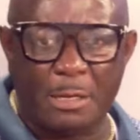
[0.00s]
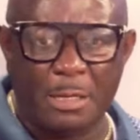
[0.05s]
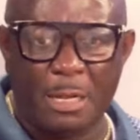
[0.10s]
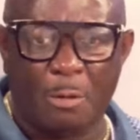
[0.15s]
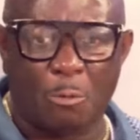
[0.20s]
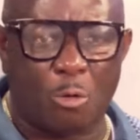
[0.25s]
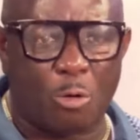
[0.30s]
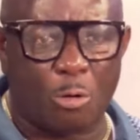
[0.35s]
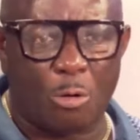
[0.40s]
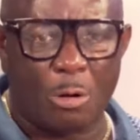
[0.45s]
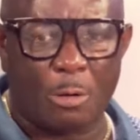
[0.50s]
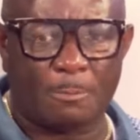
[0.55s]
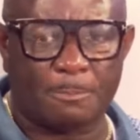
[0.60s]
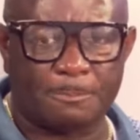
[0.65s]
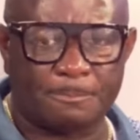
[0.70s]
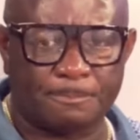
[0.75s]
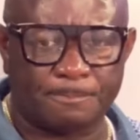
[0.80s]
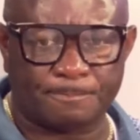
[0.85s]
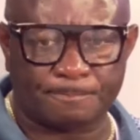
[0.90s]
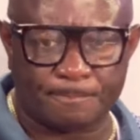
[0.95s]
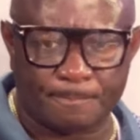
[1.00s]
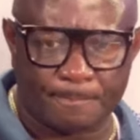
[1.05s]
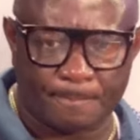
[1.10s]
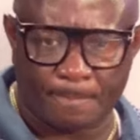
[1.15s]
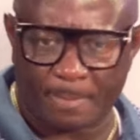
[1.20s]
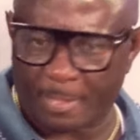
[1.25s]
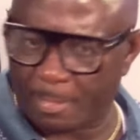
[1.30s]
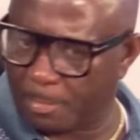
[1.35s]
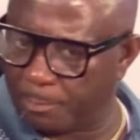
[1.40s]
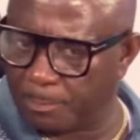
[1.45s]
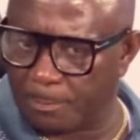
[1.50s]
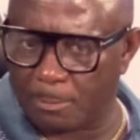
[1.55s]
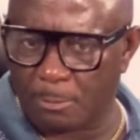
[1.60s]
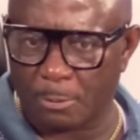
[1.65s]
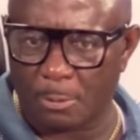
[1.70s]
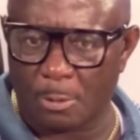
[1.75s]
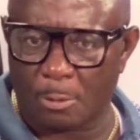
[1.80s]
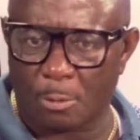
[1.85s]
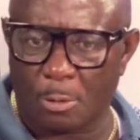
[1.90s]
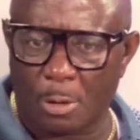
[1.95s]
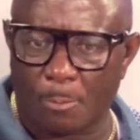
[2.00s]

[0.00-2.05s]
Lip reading: Then the democracy in the